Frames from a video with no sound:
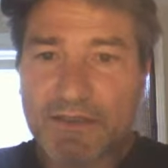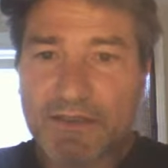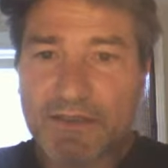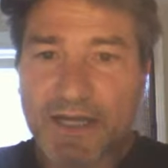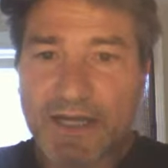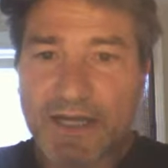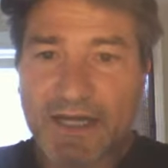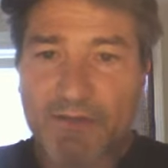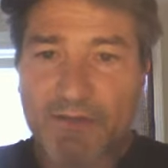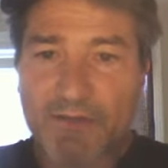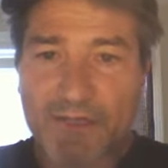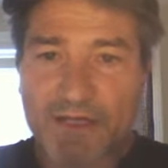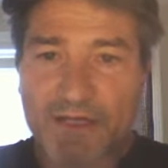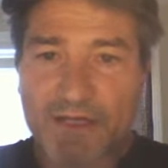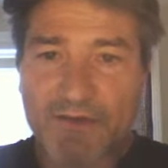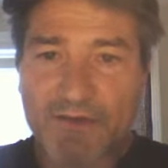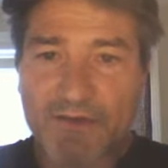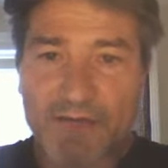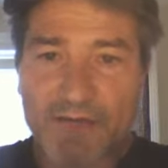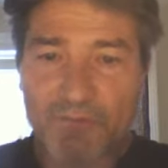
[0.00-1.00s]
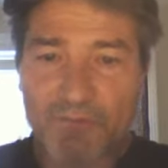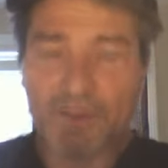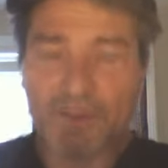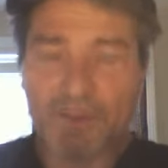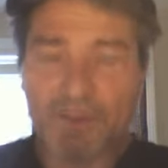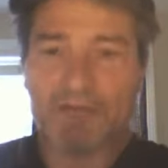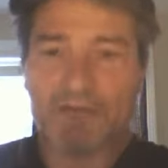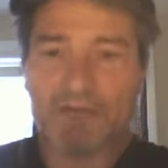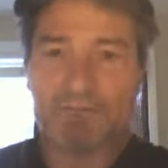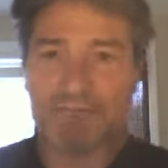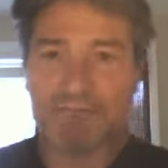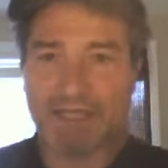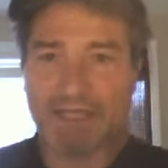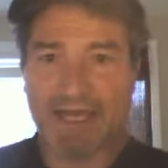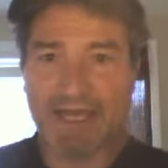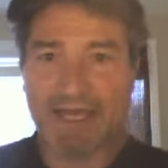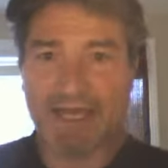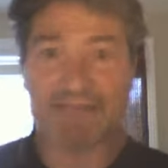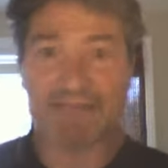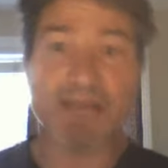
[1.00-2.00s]
How do we know that? Well, it
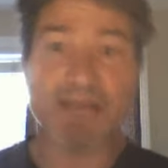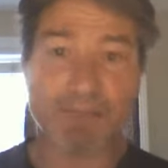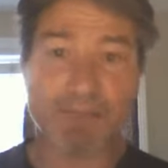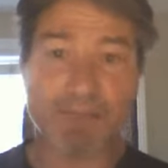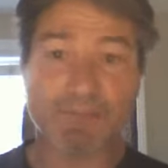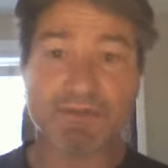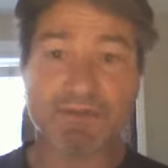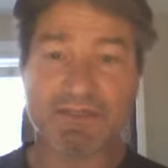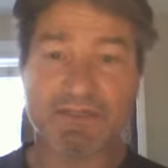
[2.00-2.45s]
adds up.